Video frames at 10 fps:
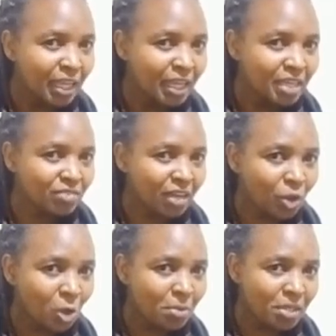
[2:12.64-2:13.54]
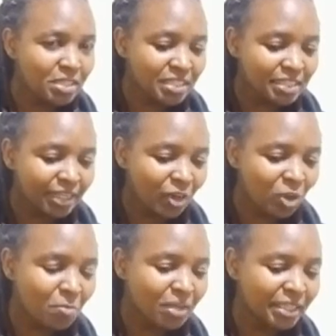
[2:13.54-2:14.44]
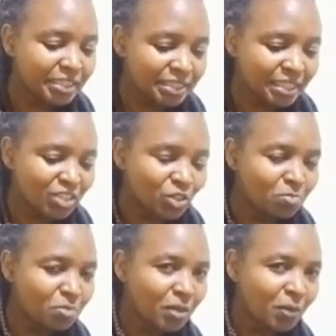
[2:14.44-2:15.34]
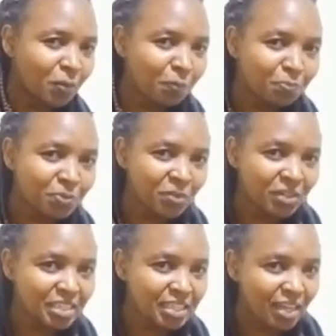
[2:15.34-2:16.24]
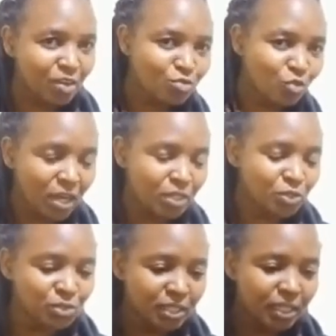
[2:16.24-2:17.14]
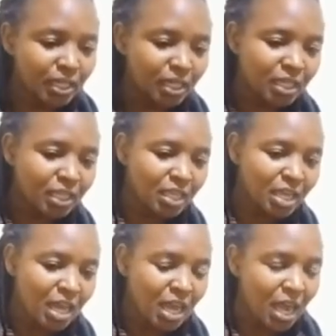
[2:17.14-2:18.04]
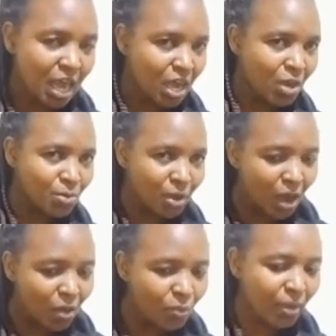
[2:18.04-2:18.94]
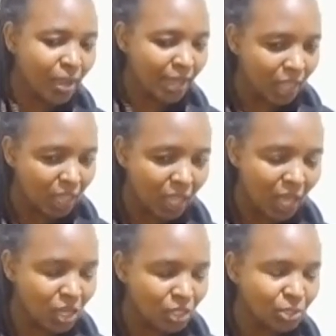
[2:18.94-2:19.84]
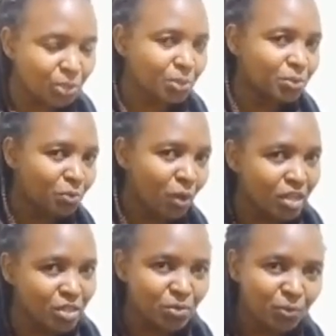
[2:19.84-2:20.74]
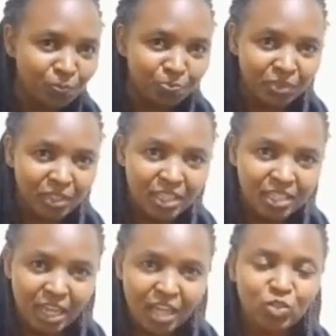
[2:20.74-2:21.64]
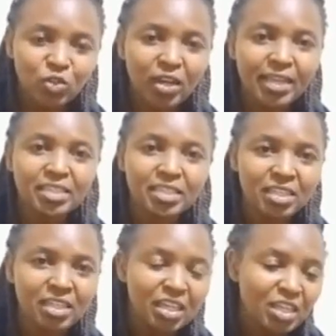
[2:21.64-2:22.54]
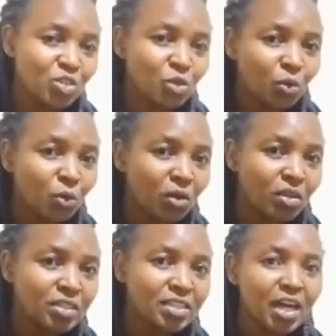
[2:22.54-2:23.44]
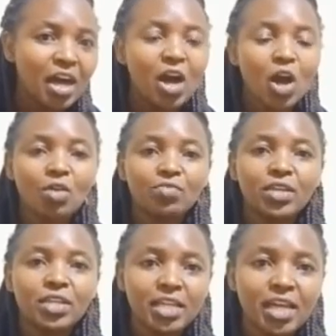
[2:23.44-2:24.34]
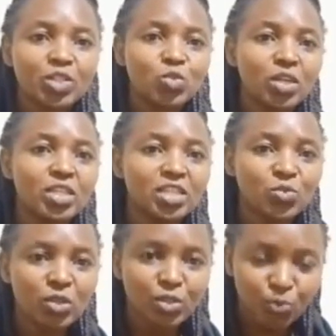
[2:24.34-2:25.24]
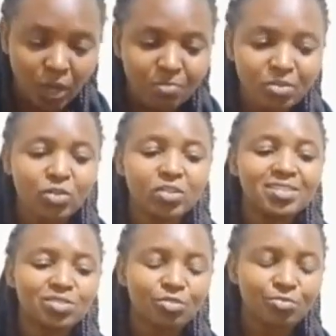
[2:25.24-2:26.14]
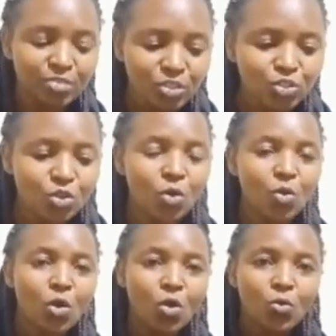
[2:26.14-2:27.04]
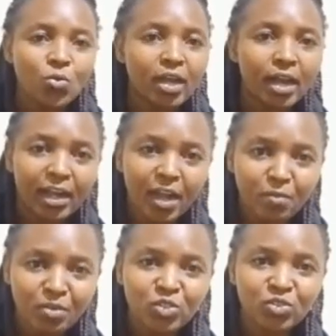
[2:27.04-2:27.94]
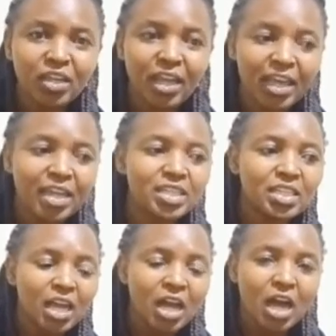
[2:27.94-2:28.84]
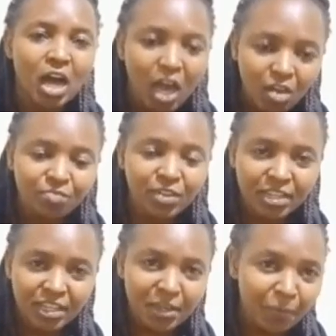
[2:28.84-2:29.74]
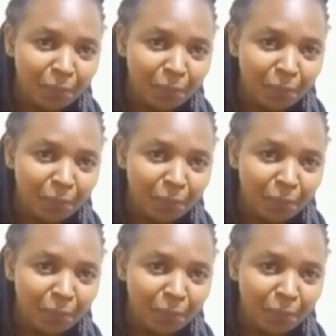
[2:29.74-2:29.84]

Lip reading: Leave a comment in the comment section below. On a scale of 1 to 10, how good were you in actualizing your goals of the year 2021? Because it's official, we are coming to the end of the year.